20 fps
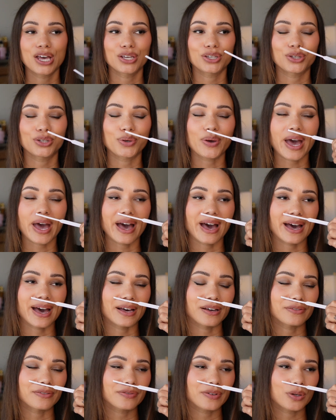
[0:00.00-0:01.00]
You
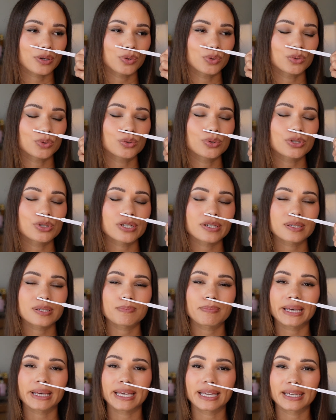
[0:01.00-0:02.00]
have gorgeous
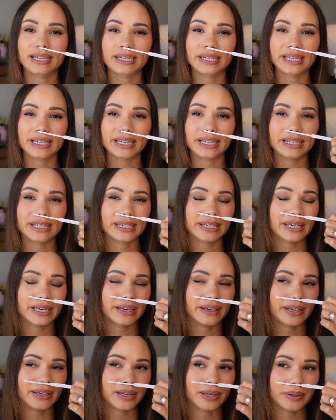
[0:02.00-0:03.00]
peony in
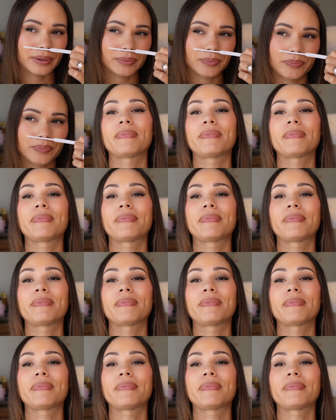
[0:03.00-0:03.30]
here.